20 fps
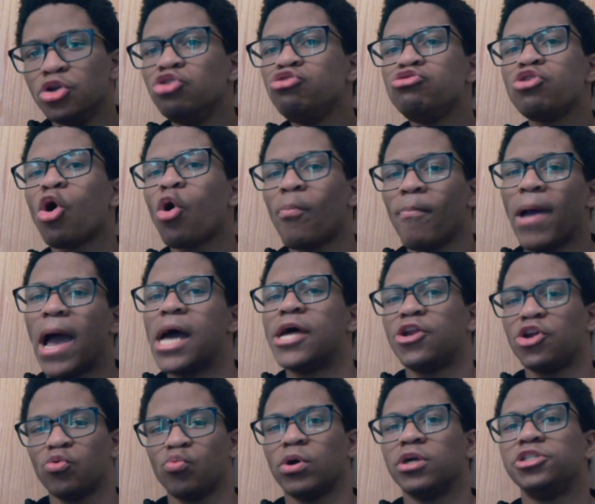no
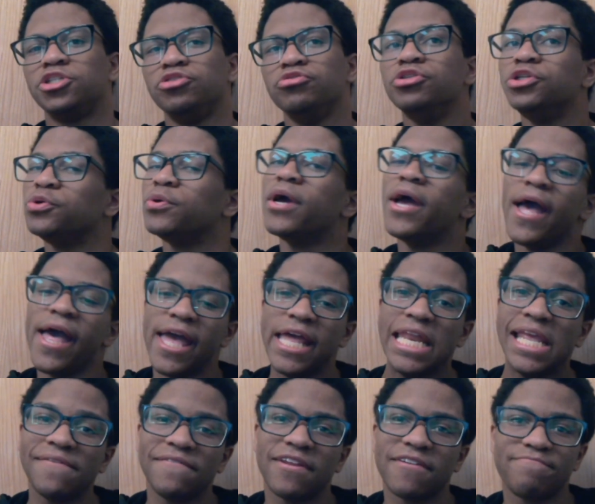matter what you do. And
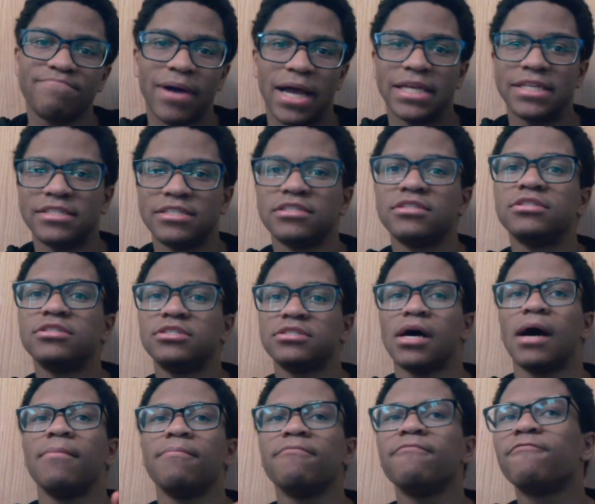even if by
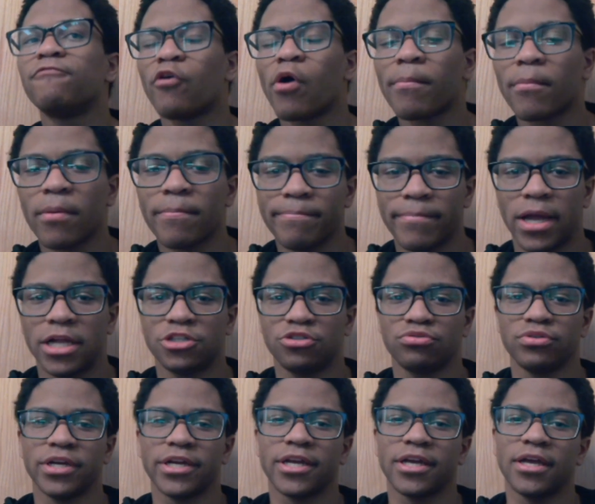some form or
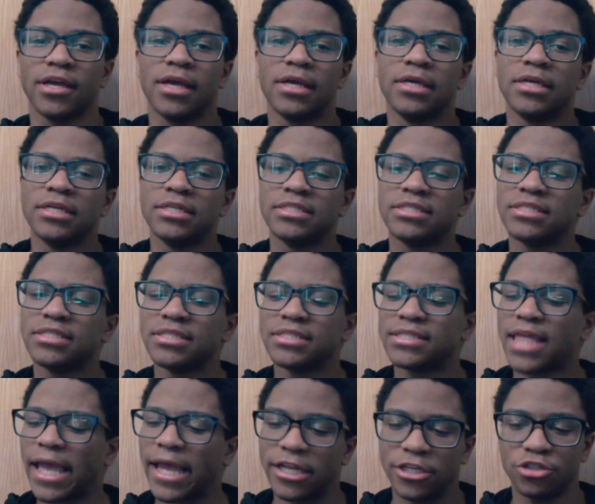metric
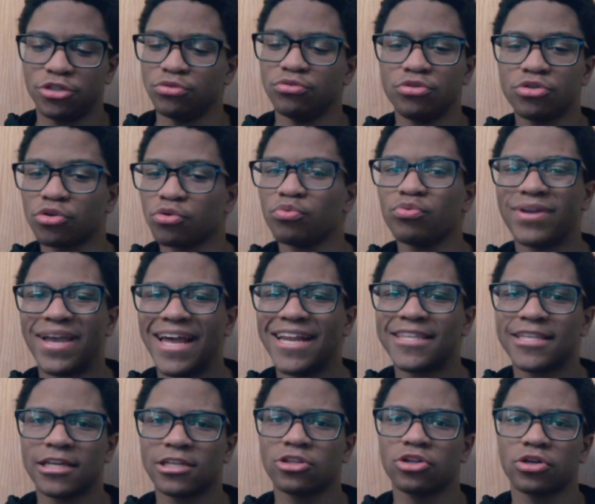that you do get
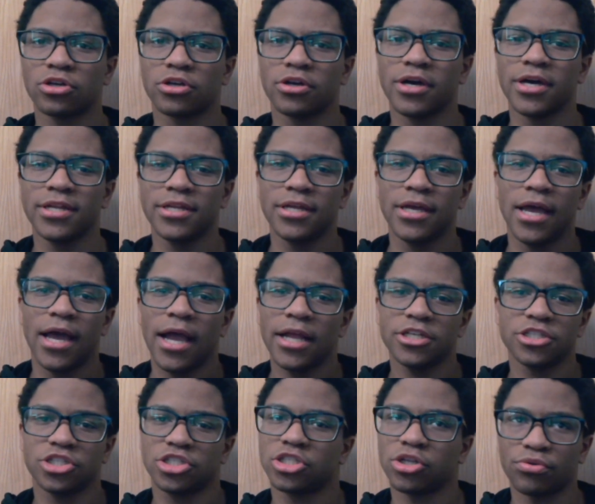it to look good, I
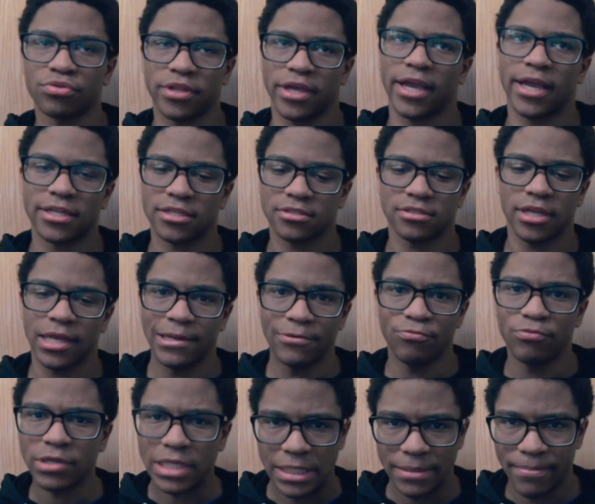just don't think it, it
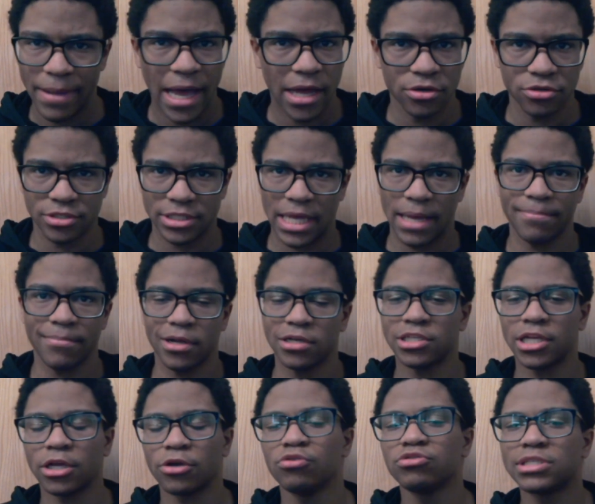really matters that much.
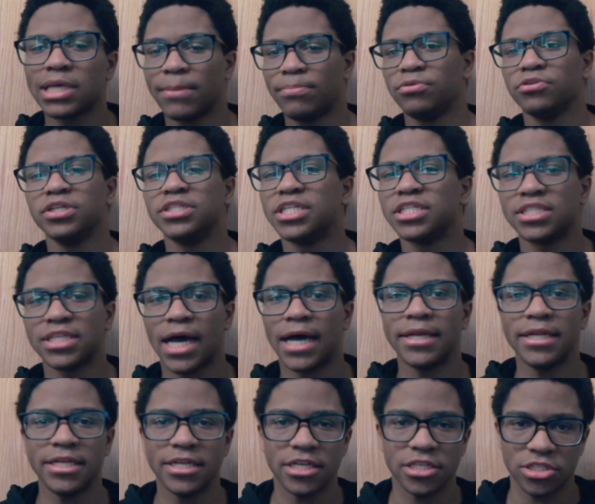Like Usopp really does not
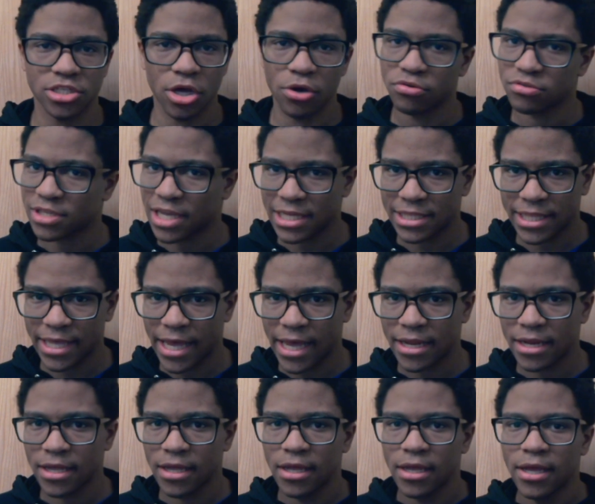need his nose like
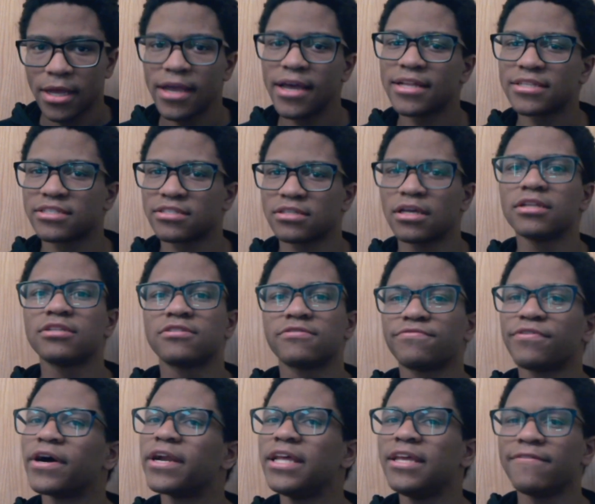that. It's it's
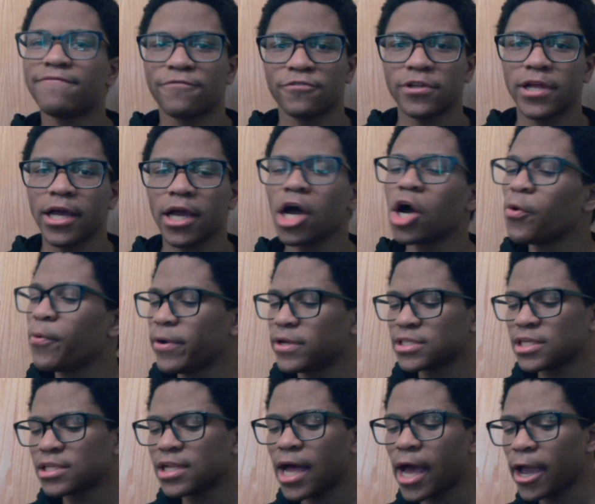funny for like, oh he's
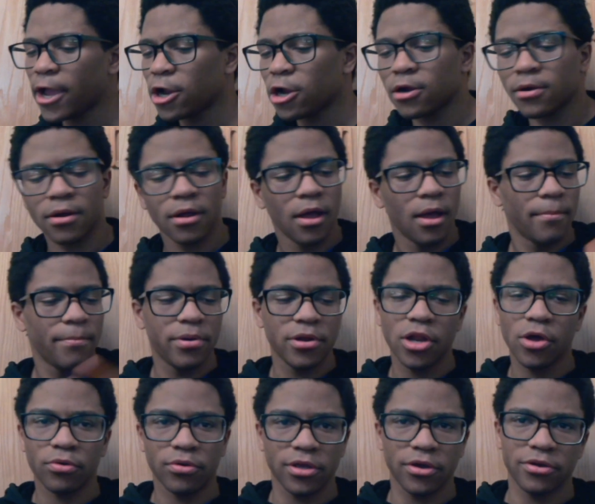a liar,
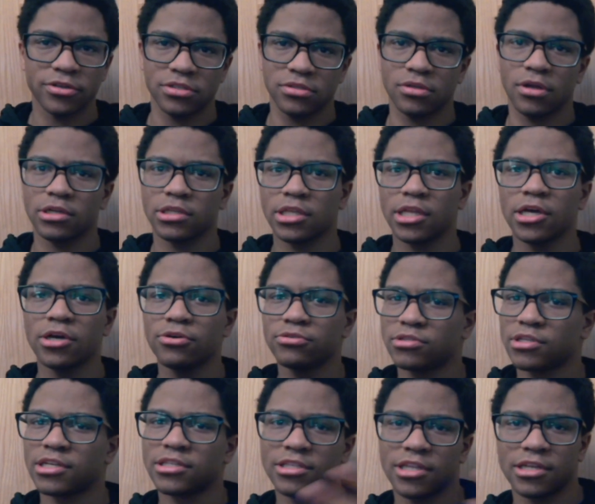Pinocchio's long nose,
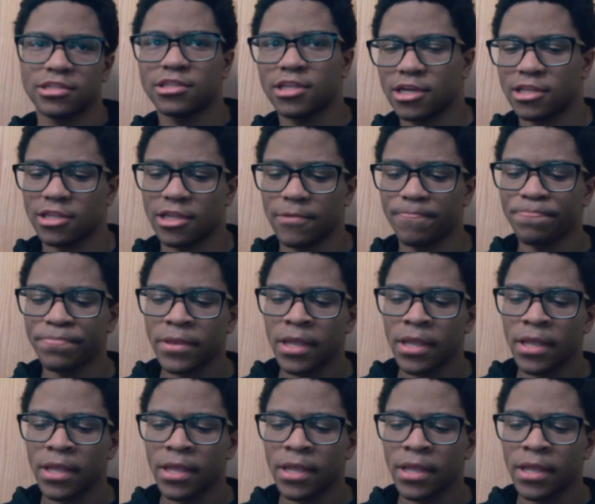da da da da da